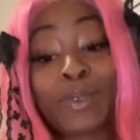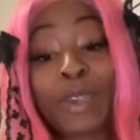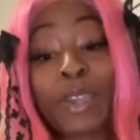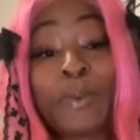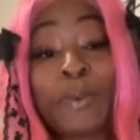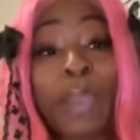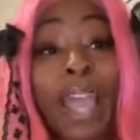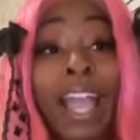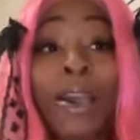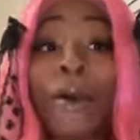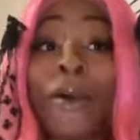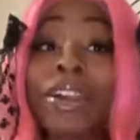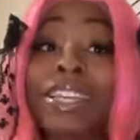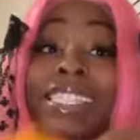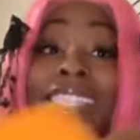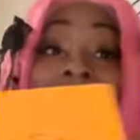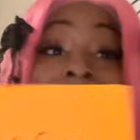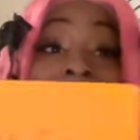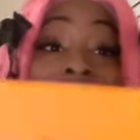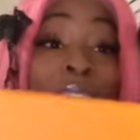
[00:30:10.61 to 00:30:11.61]
We got car
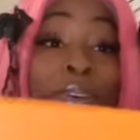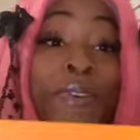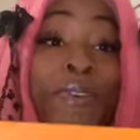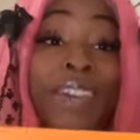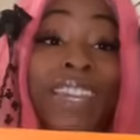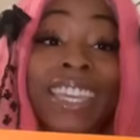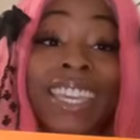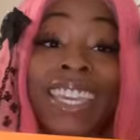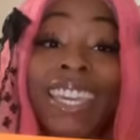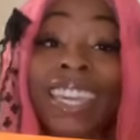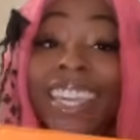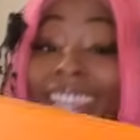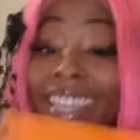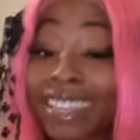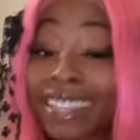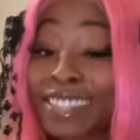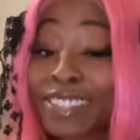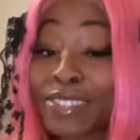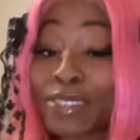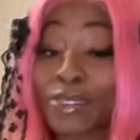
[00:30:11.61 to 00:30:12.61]
six out here again.
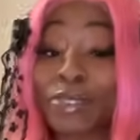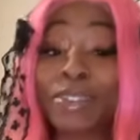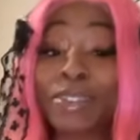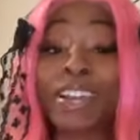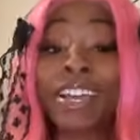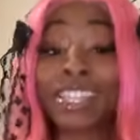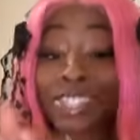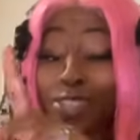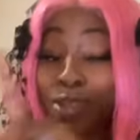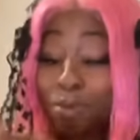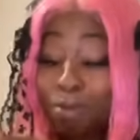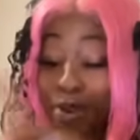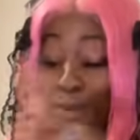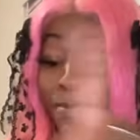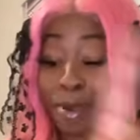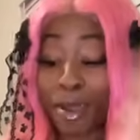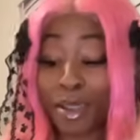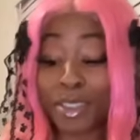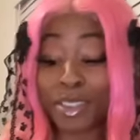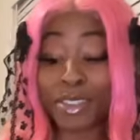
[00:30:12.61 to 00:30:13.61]
So something
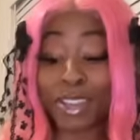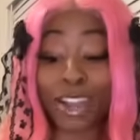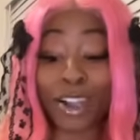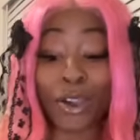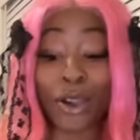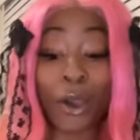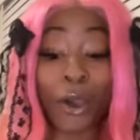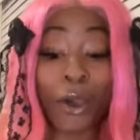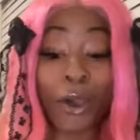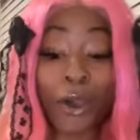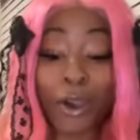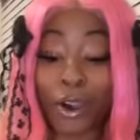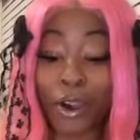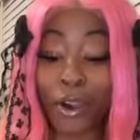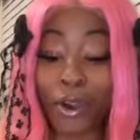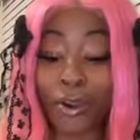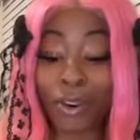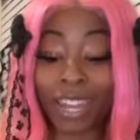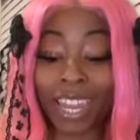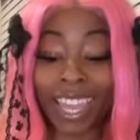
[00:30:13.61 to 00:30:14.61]
about a
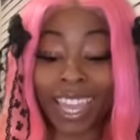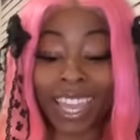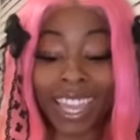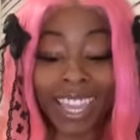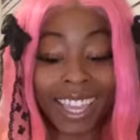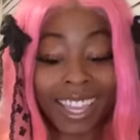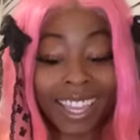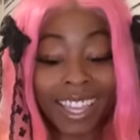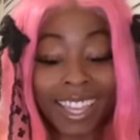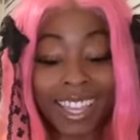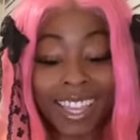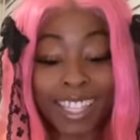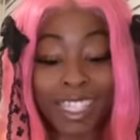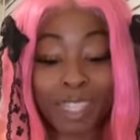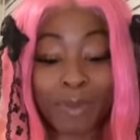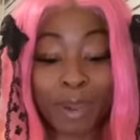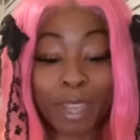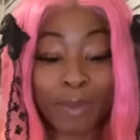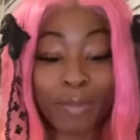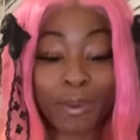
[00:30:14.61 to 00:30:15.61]
car, like,
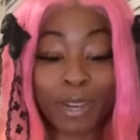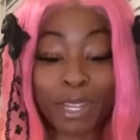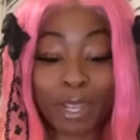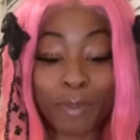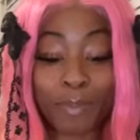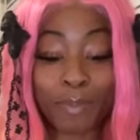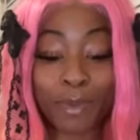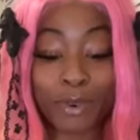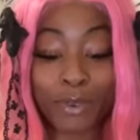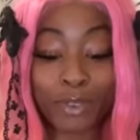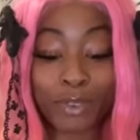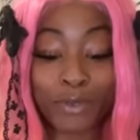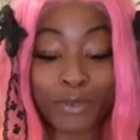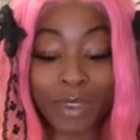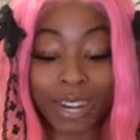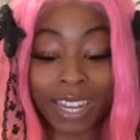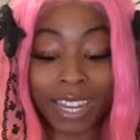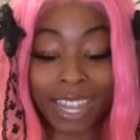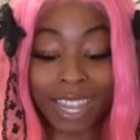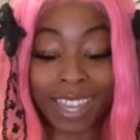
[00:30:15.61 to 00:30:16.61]
somebody could pull up on you
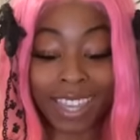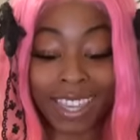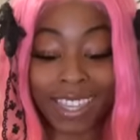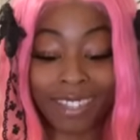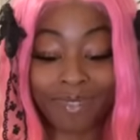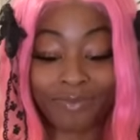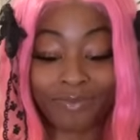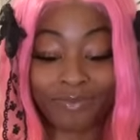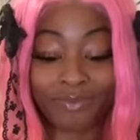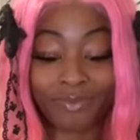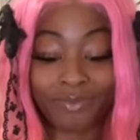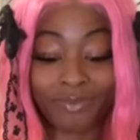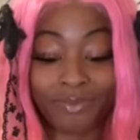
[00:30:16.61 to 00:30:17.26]
and, like, mm